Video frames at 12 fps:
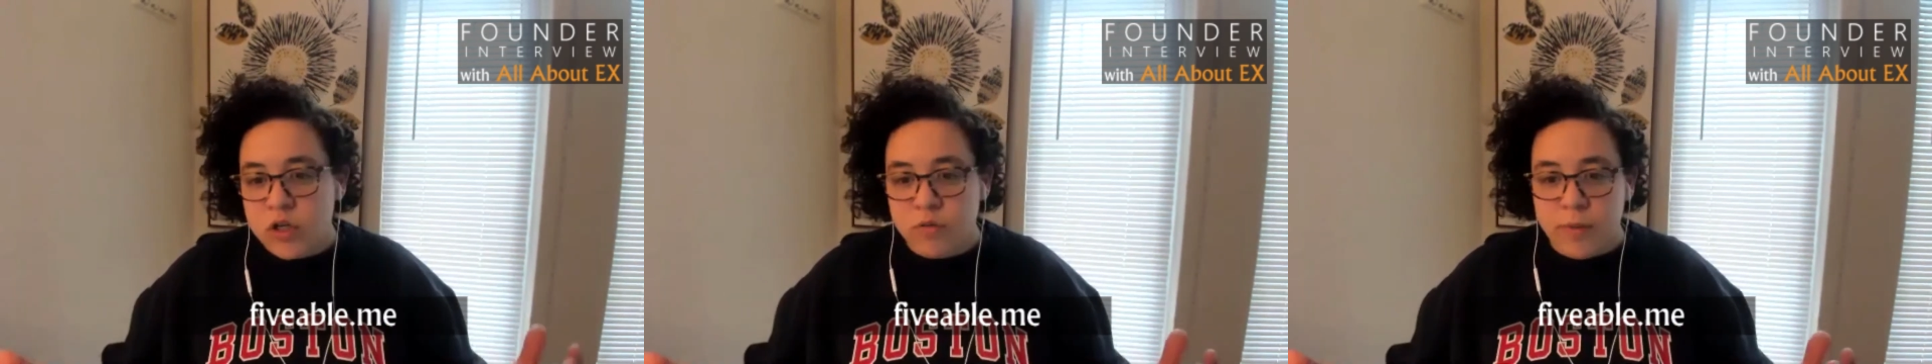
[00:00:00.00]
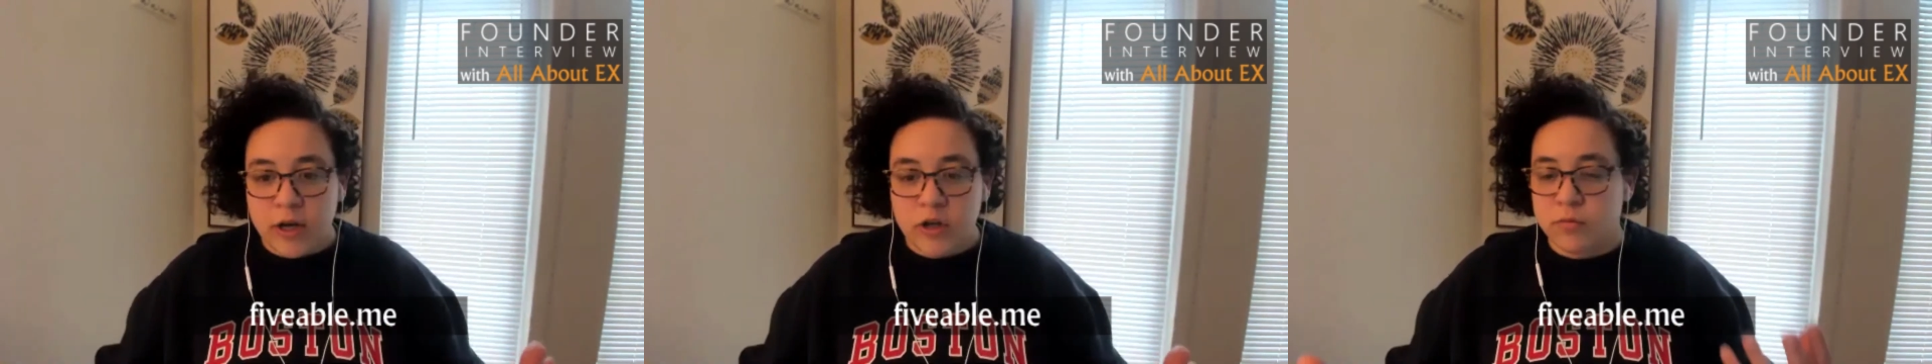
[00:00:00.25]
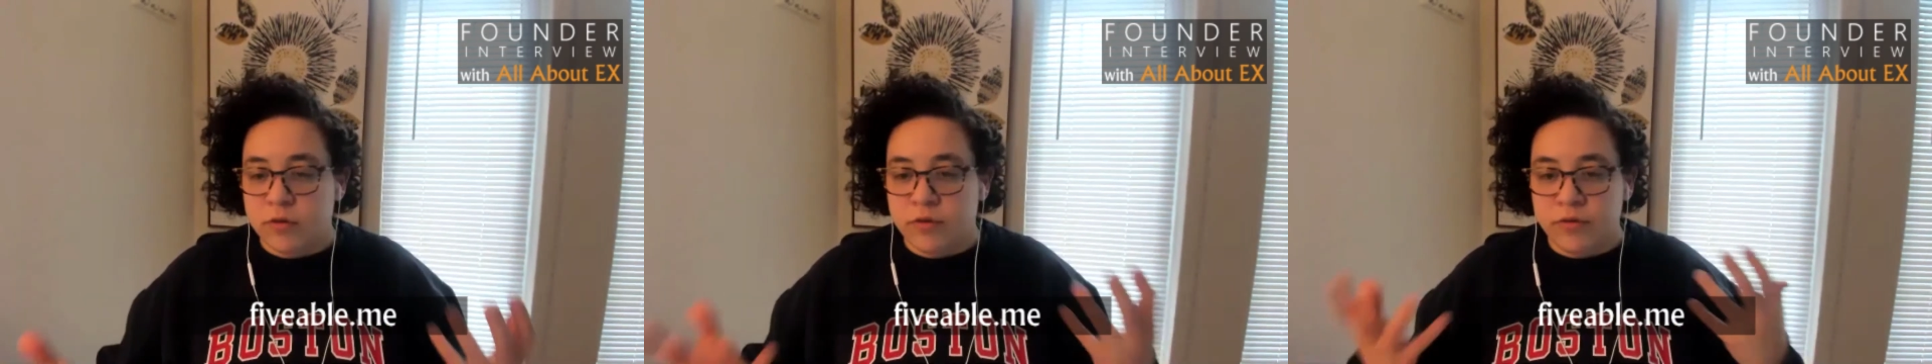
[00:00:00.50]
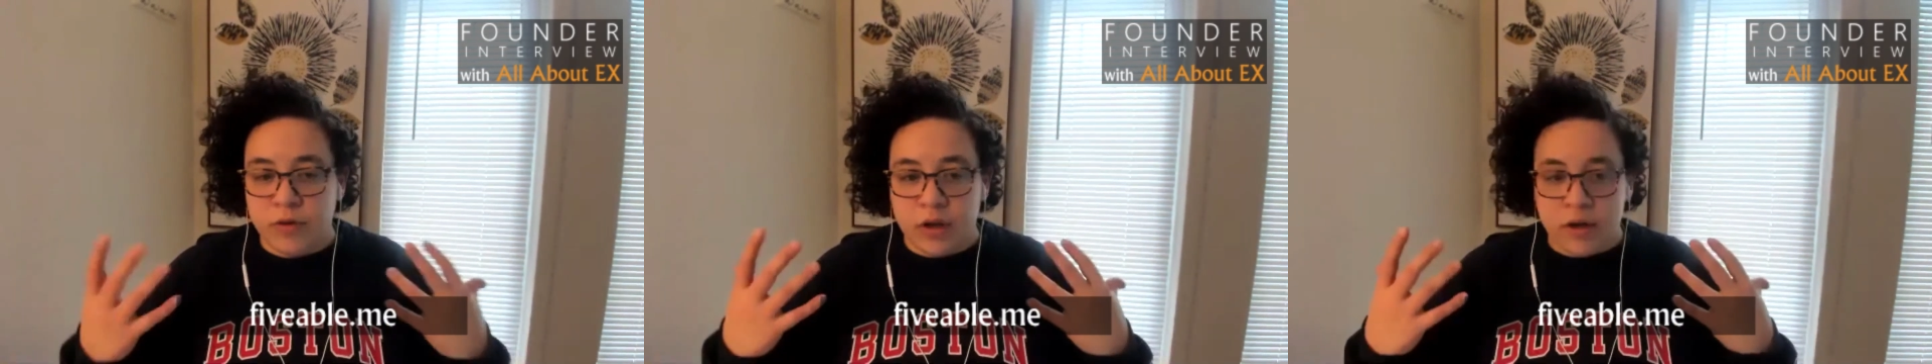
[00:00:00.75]
spectrum
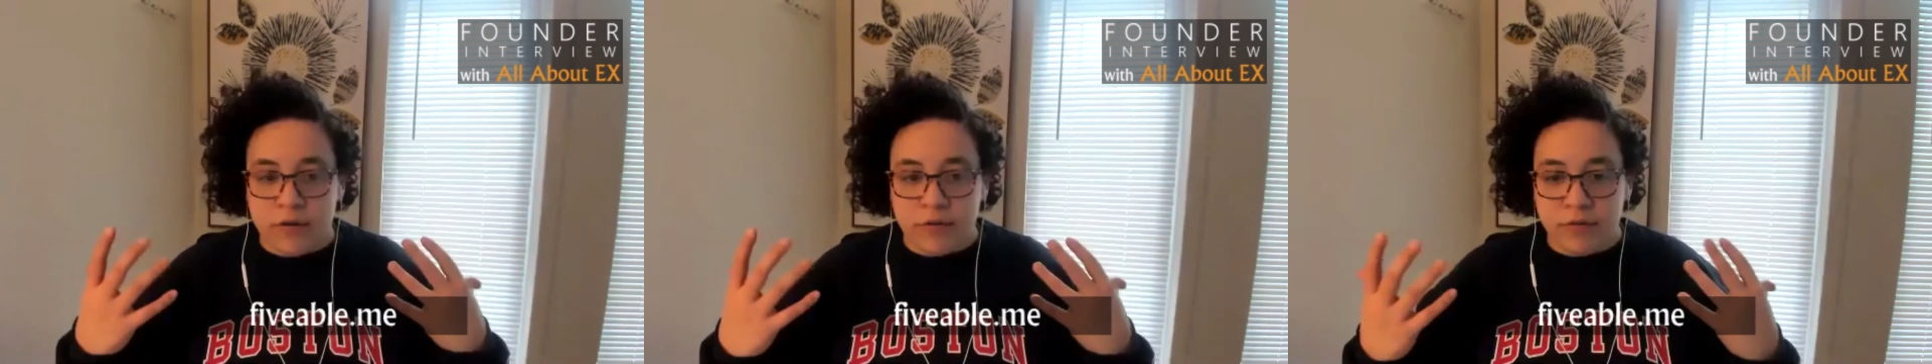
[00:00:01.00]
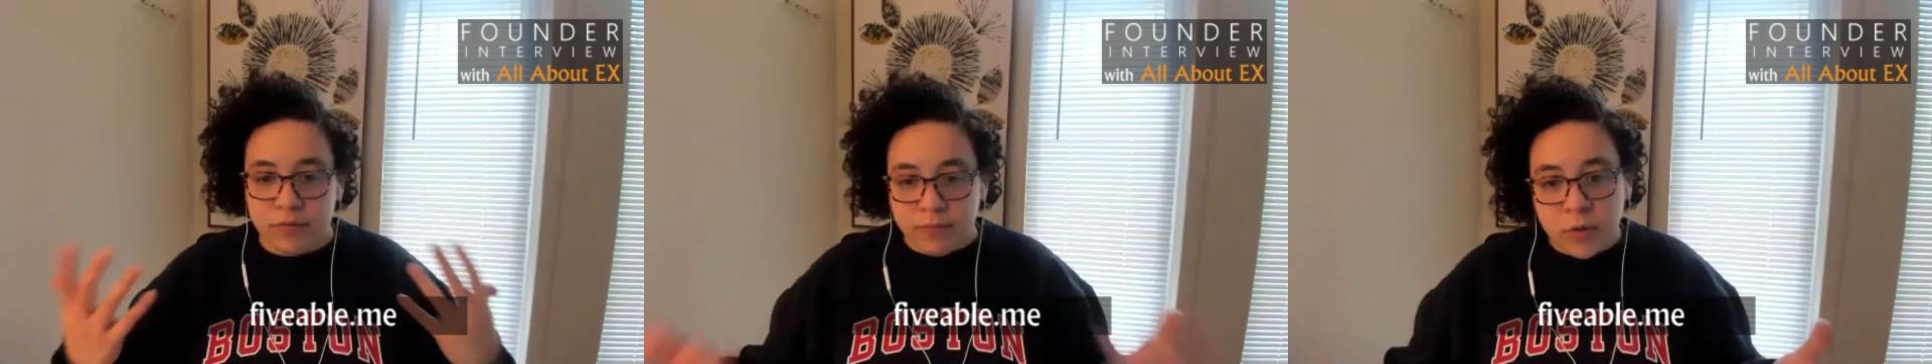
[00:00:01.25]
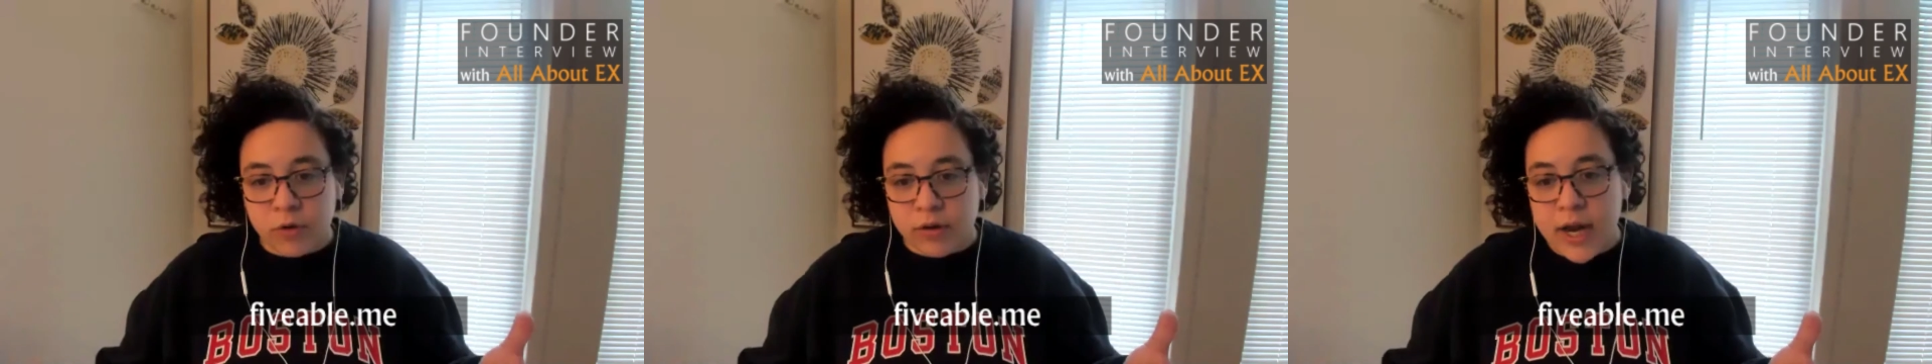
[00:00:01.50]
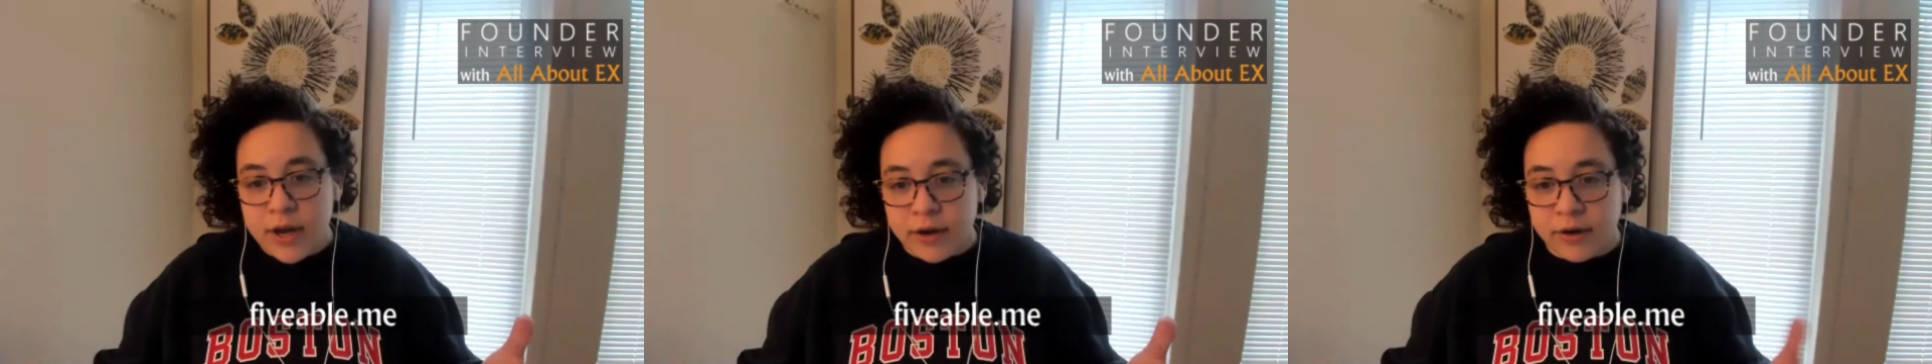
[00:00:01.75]
of
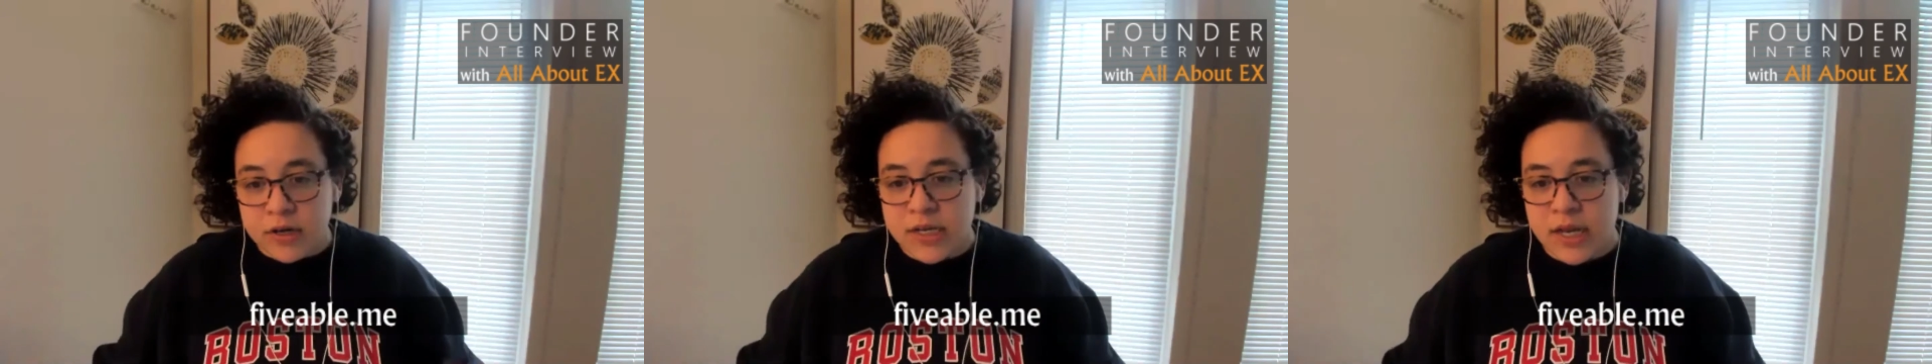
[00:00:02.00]
creators.